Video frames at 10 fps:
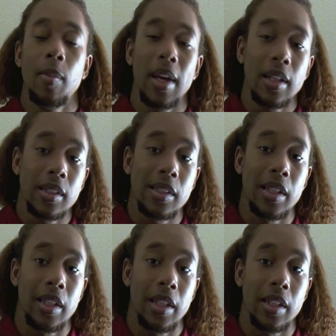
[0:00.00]

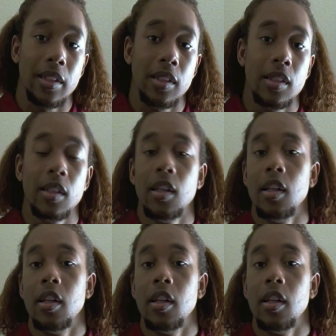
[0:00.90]
Palestinians,